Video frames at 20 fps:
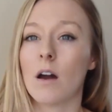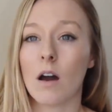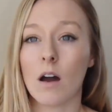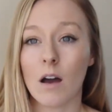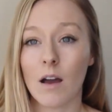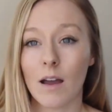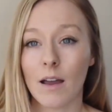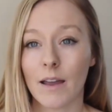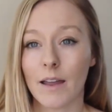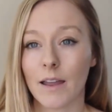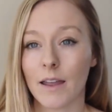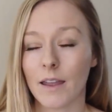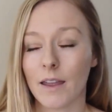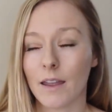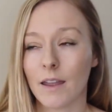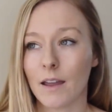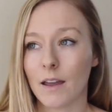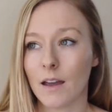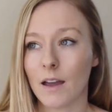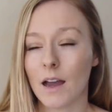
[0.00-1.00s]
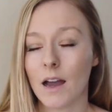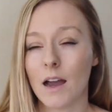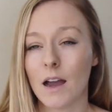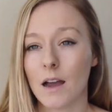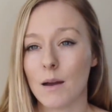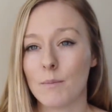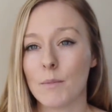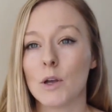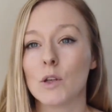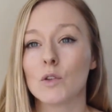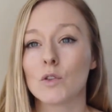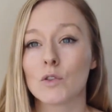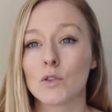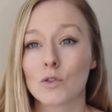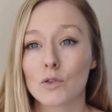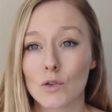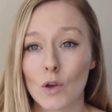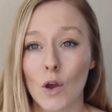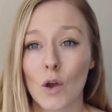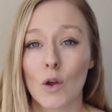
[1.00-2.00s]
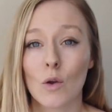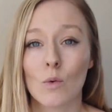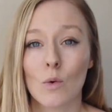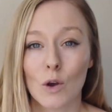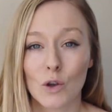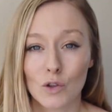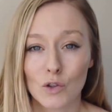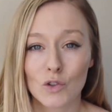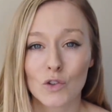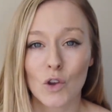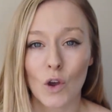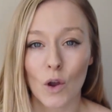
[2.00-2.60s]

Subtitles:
I am so